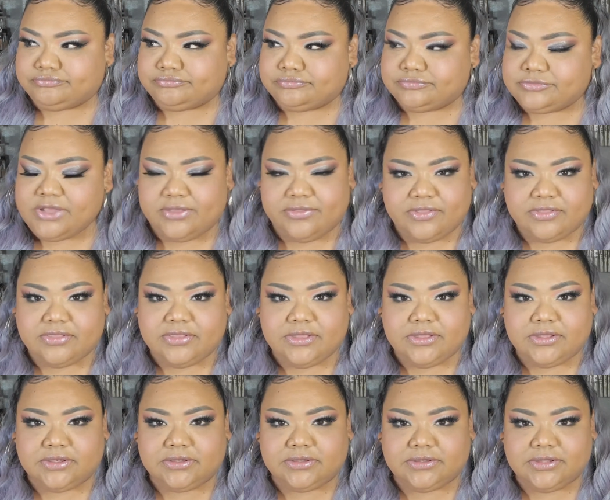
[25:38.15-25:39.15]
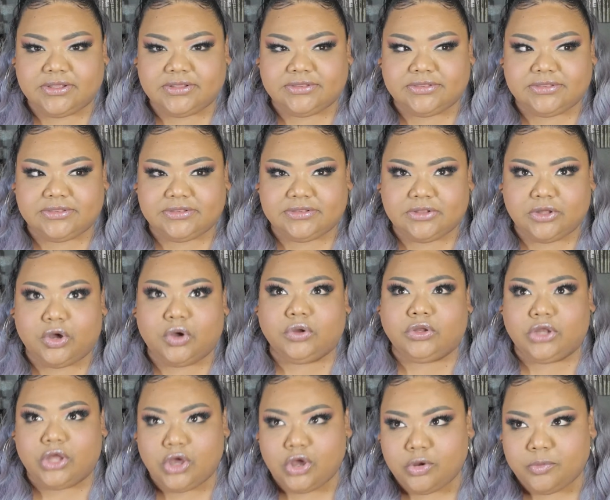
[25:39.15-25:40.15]
Yeah, that's it. That's
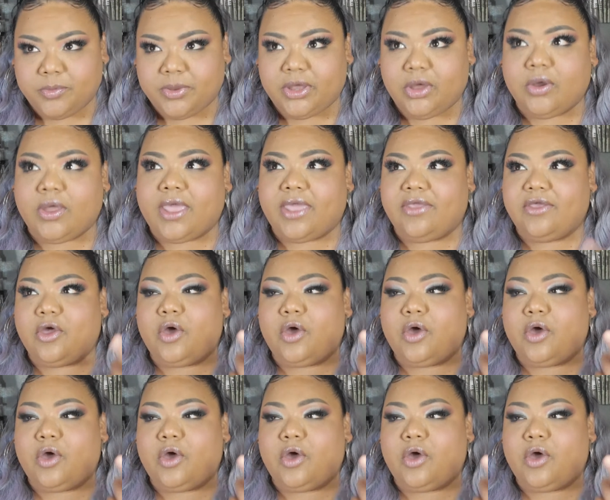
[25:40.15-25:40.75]
Oklahoma. Okay.